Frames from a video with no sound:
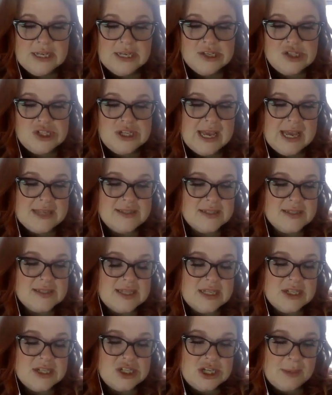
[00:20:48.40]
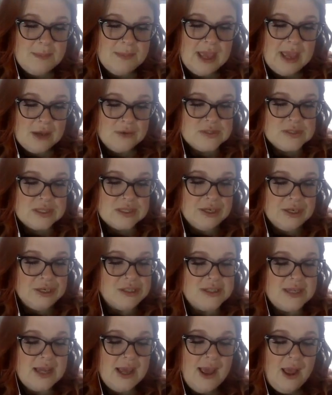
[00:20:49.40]
She asks the SHIP counselor
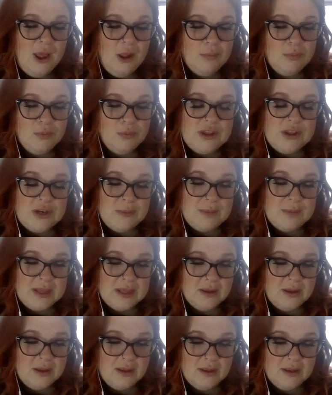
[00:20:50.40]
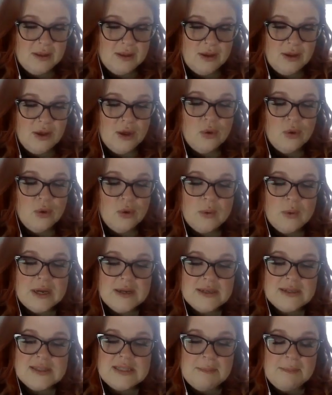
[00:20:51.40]
to help with an appeal.
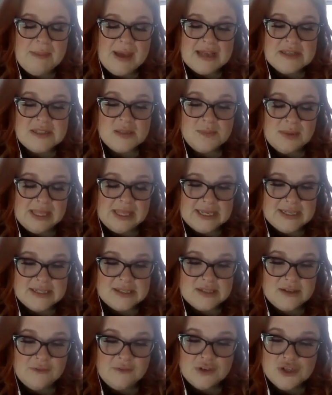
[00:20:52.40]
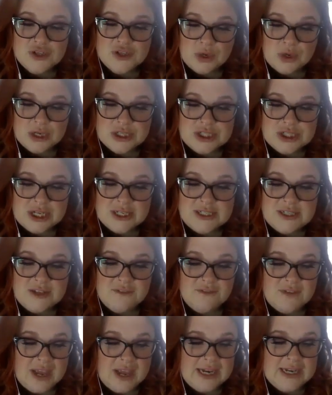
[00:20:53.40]
Where is the best place for Georgia to
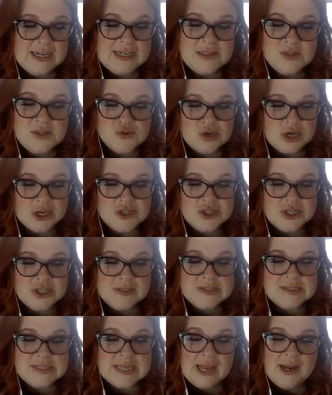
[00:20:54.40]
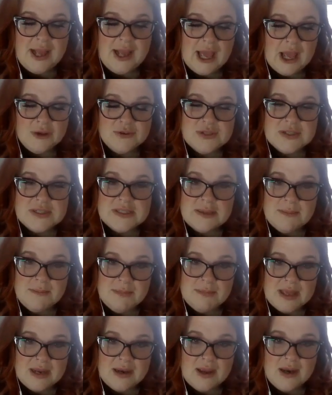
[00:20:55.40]
find instructions on how to
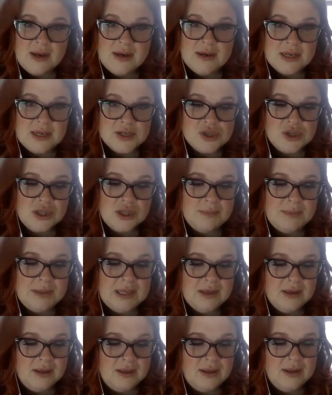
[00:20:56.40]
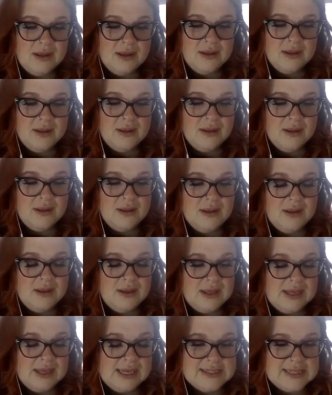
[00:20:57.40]
submit an initial appeal?
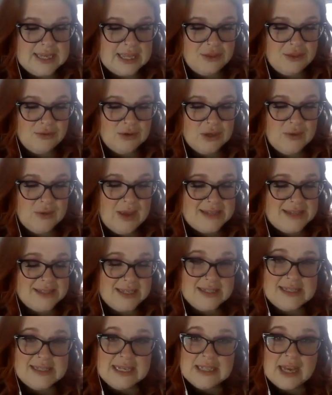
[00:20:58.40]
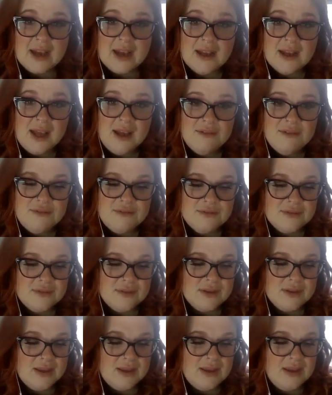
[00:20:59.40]
Is it through SSA.gov,
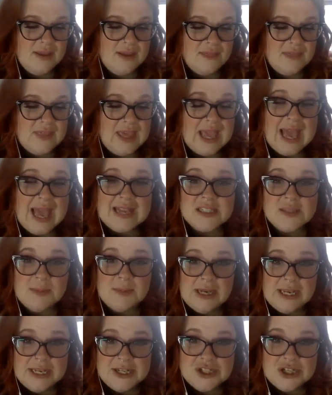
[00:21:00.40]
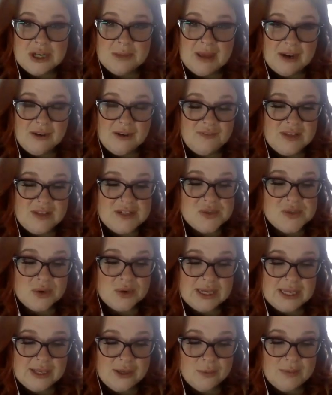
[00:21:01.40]
the explanation of benefits or
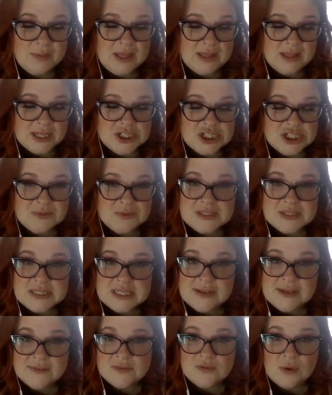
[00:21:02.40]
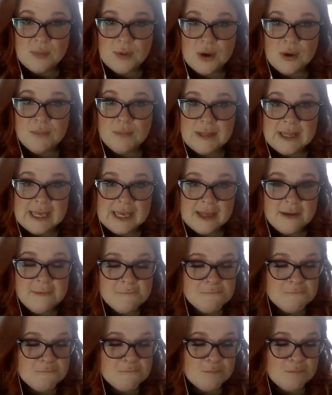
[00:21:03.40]
EOB that she receives from her plan,